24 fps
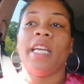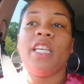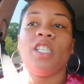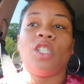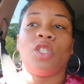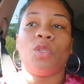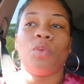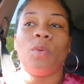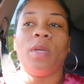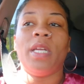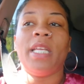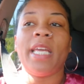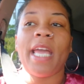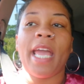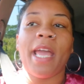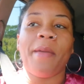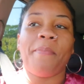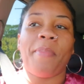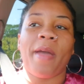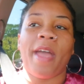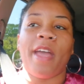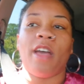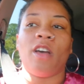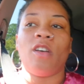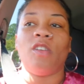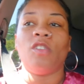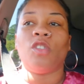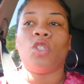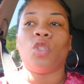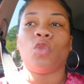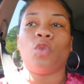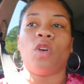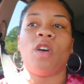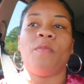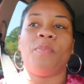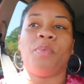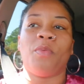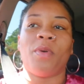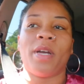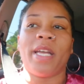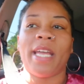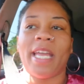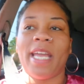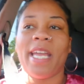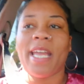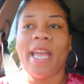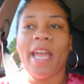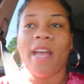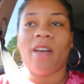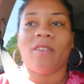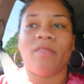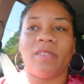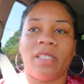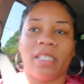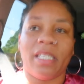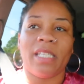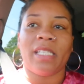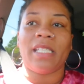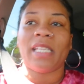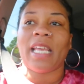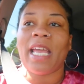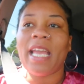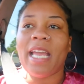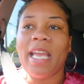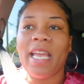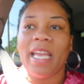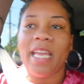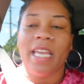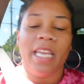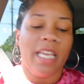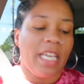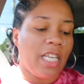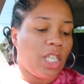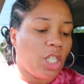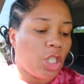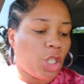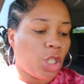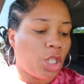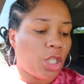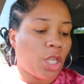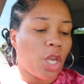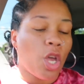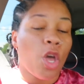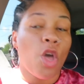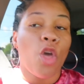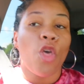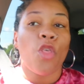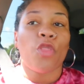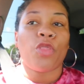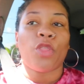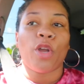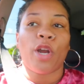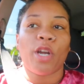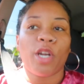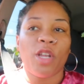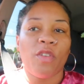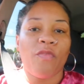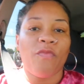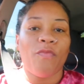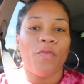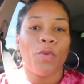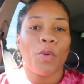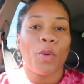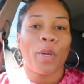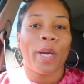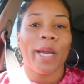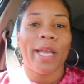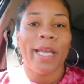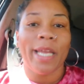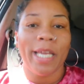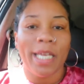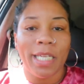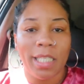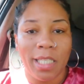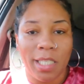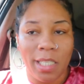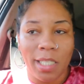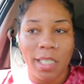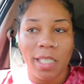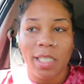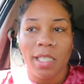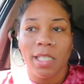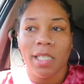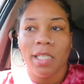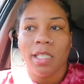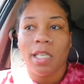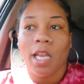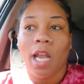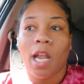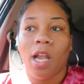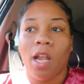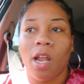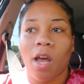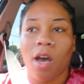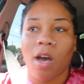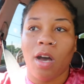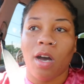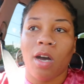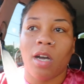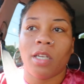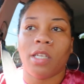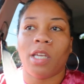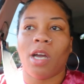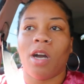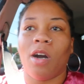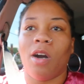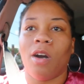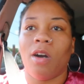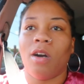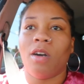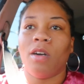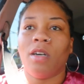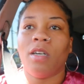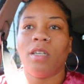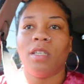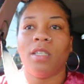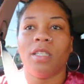he's twenty-eight pounds, twelve point eight ounces, and he is thirty-four inches long, y'all.